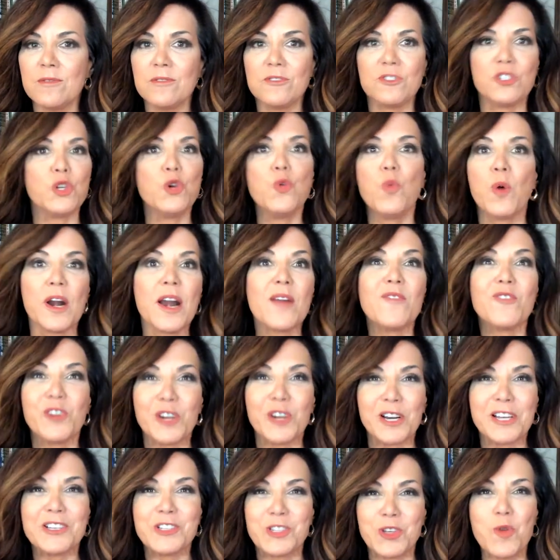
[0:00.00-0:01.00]
do whatever
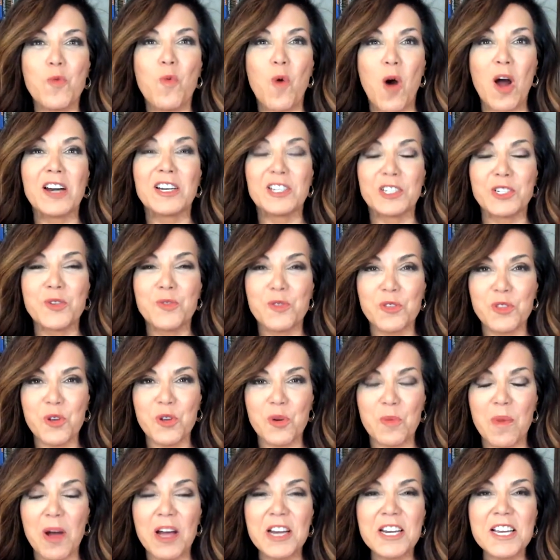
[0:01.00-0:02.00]
it is you want to do with your
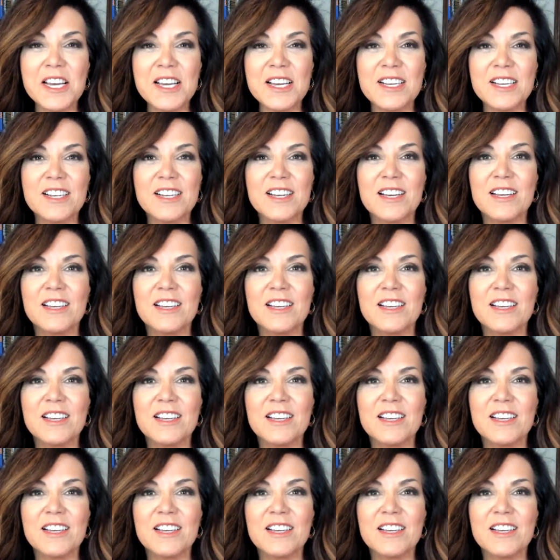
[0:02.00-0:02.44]
money,